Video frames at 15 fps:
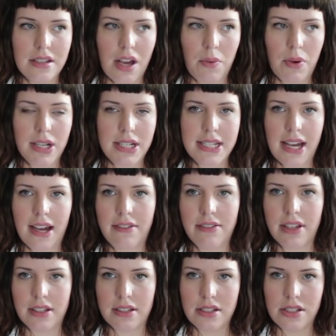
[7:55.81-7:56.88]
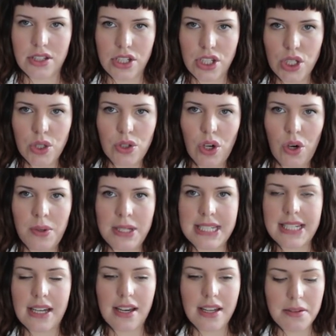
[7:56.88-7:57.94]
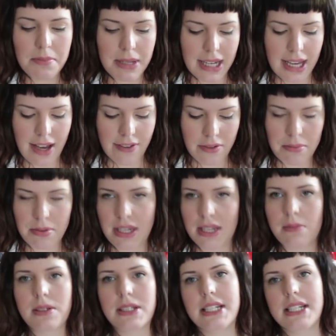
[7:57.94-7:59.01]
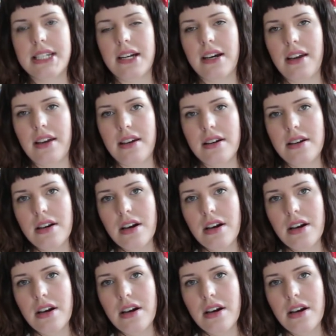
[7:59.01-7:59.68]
I wanted to have the 2 coincide, but I haven't been able to dye